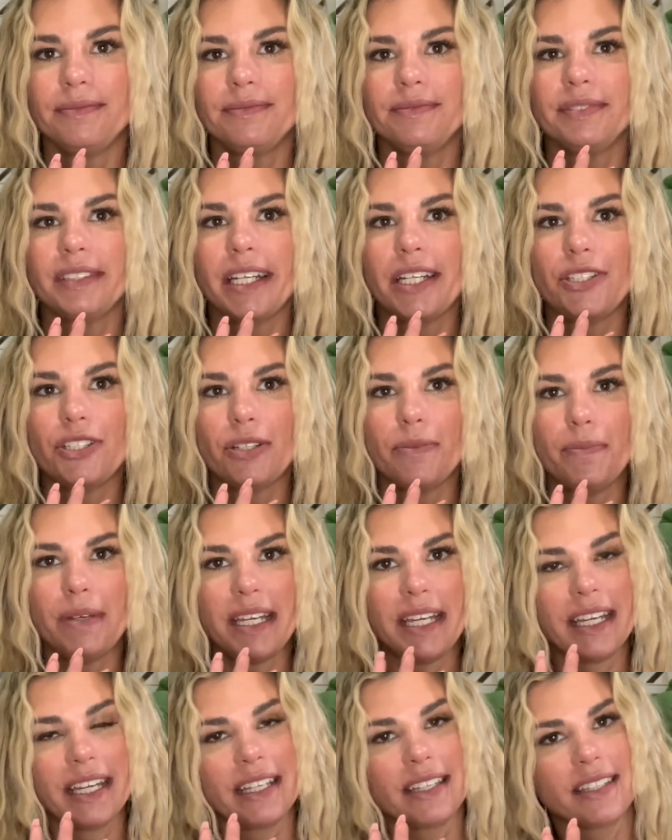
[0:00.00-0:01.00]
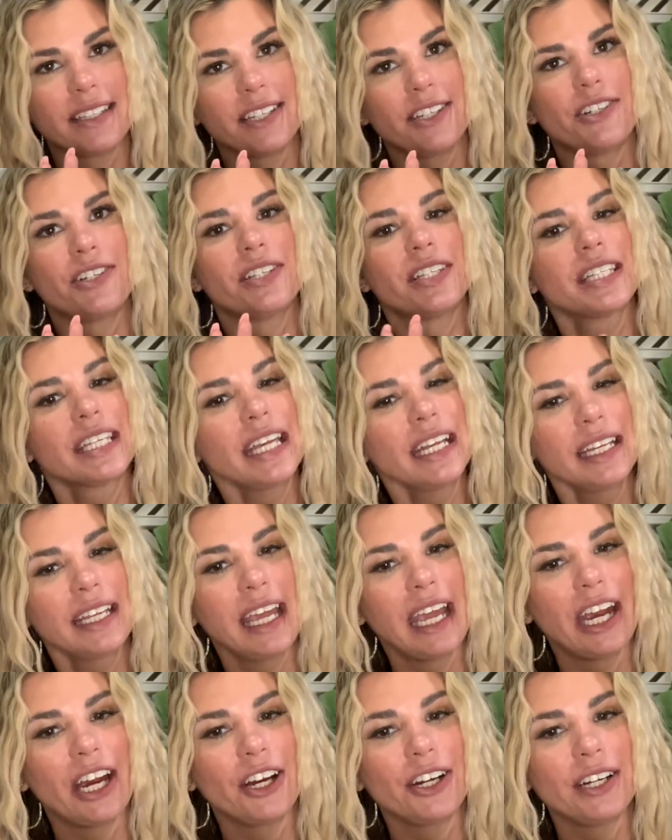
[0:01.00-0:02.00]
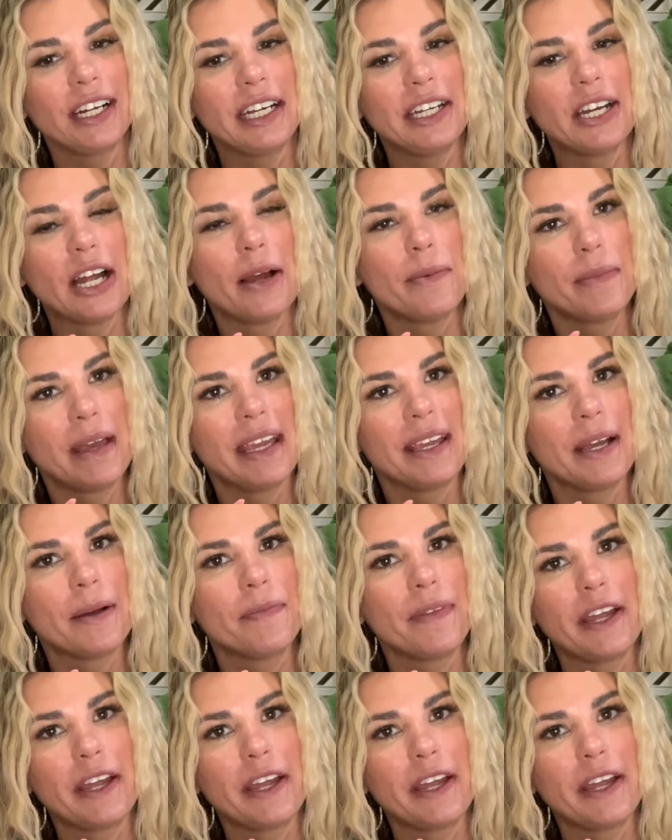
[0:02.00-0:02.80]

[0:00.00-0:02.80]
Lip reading: They should be considered skincare and not makeup.